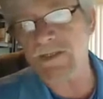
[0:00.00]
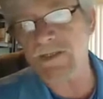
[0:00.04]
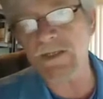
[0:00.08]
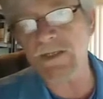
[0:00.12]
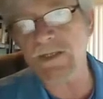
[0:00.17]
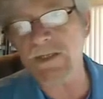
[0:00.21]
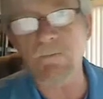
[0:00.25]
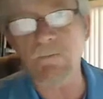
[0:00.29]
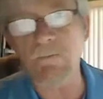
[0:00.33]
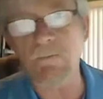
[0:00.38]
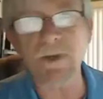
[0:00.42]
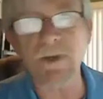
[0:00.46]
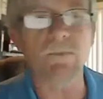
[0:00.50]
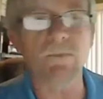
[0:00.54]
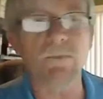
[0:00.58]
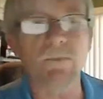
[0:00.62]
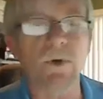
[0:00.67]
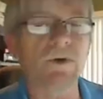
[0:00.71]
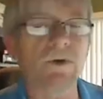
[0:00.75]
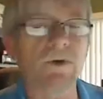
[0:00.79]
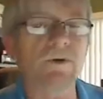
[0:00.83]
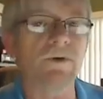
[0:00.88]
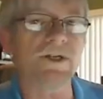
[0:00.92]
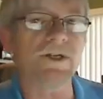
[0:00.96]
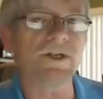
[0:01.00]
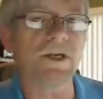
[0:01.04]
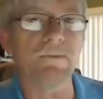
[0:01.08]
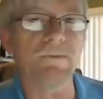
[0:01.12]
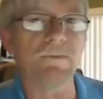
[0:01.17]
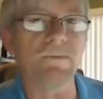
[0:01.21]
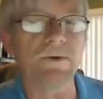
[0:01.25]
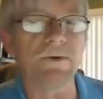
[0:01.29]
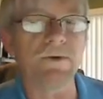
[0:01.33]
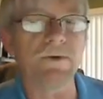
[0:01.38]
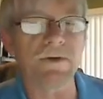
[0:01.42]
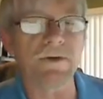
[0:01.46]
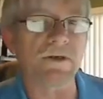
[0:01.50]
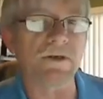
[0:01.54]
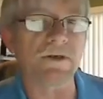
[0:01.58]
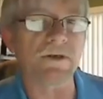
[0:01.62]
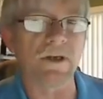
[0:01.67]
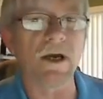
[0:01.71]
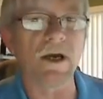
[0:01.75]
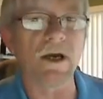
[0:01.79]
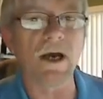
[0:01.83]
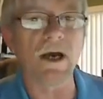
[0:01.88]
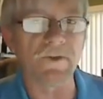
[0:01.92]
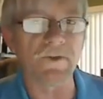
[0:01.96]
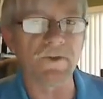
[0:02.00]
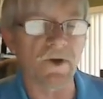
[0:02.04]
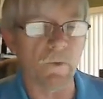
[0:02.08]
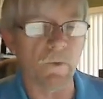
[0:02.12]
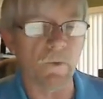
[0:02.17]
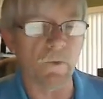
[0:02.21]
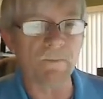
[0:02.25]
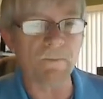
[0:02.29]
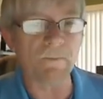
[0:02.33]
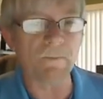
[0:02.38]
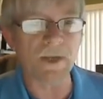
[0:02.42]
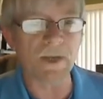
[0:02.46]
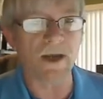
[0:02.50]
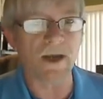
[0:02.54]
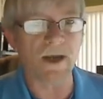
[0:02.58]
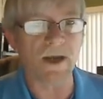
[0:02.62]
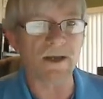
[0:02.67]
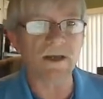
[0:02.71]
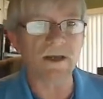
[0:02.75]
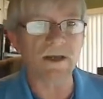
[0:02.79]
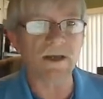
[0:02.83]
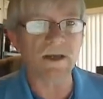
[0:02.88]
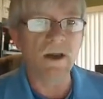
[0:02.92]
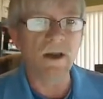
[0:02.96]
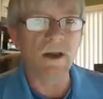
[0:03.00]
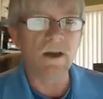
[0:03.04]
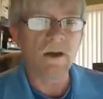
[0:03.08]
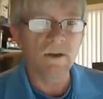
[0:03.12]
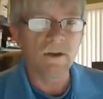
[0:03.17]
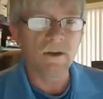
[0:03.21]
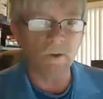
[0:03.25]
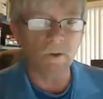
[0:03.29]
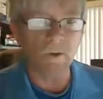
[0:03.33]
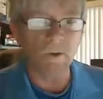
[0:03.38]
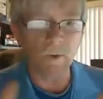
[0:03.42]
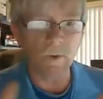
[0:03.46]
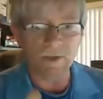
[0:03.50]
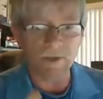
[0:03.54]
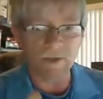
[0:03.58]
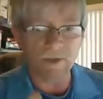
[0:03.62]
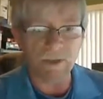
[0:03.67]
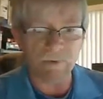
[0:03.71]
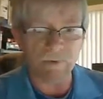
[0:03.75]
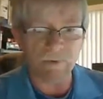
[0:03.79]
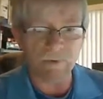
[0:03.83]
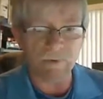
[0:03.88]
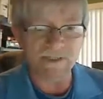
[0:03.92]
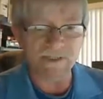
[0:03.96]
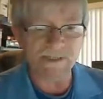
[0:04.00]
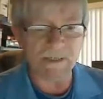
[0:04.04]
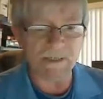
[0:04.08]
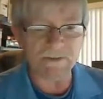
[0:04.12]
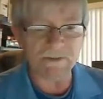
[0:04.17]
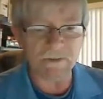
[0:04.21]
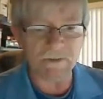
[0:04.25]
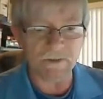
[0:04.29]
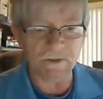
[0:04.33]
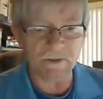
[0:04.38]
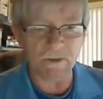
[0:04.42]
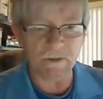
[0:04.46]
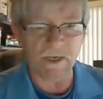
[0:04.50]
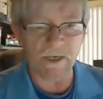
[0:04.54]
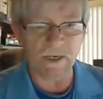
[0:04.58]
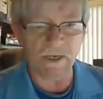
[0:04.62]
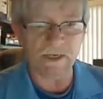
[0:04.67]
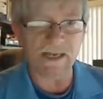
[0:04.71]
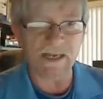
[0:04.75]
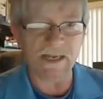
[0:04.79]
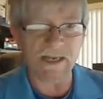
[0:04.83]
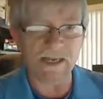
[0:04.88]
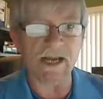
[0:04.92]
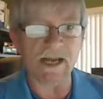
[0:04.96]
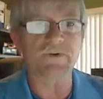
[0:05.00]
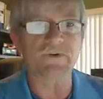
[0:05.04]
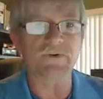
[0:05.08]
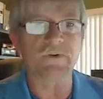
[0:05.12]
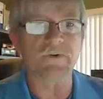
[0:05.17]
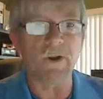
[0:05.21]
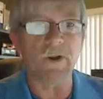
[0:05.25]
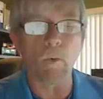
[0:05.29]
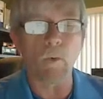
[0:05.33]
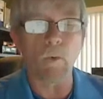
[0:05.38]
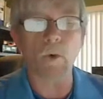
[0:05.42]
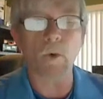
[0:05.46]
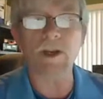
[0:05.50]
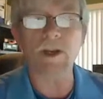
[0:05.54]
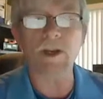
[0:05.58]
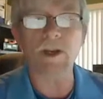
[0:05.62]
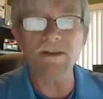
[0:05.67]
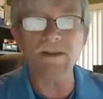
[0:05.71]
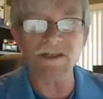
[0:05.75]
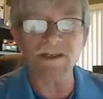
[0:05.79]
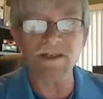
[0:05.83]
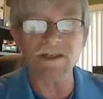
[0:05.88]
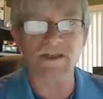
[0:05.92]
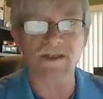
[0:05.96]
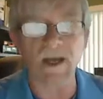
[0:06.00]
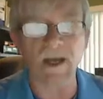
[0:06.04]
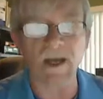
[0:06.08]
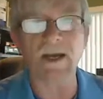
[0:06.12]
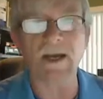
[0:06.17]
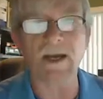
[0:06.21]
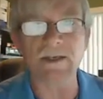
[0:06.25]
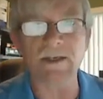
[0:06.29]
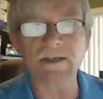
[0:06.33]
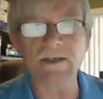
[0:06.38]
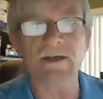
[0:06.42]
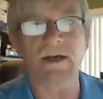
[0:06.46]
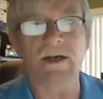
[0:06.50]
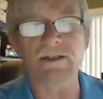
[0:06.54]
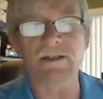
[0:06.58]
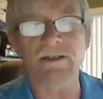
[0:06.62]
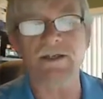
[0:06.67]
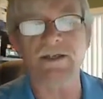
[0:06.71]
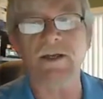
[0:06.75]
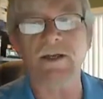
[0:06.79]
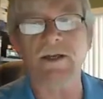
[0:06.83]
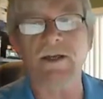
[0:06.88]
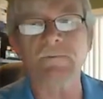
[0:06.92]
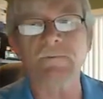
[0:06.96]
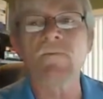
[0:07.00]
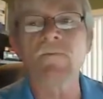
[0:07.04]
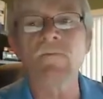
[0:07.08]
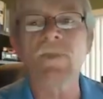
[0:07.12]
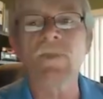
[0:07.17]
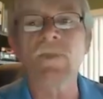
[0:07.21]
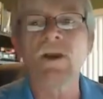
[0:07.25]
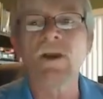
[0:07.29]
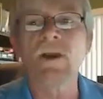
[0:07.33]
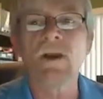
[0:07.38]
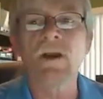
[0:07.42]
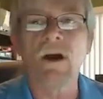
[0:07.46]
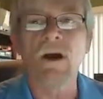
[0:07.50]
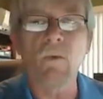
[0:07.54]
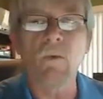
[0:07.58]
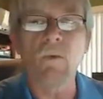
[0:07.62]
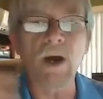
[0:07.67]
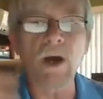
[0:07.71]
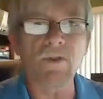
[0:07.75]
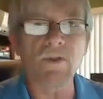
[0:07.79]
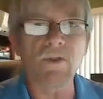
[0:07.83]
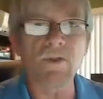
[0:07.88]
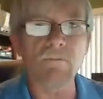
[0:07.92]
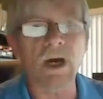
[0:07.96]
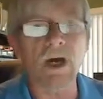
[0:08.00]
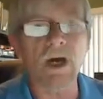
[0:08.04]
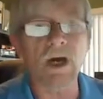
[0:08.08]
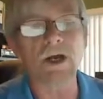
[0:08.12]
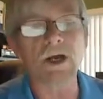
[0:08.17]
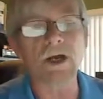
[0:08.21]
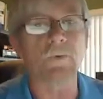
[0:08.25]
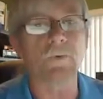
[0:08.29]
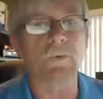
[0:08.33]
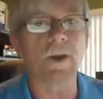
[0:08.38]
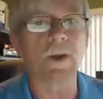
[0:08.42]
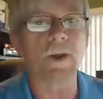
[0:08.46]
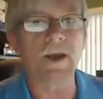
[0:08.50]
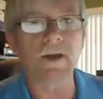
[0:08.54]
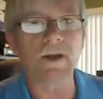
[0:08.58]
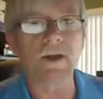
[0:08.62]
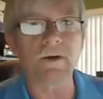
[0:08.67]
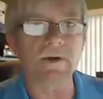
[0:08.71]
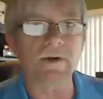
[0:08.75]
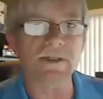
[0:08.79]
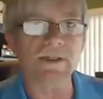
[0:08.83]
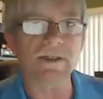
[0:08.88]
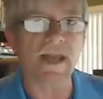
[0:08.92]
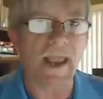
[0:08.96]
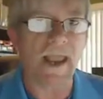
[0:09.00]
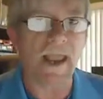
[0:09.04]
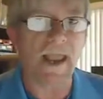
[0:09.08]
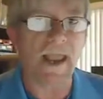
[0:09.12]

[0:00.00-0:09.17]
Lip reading: the BigMarker team do this a lot in their webcasts. The presenter is actually working the slide content while the moderator is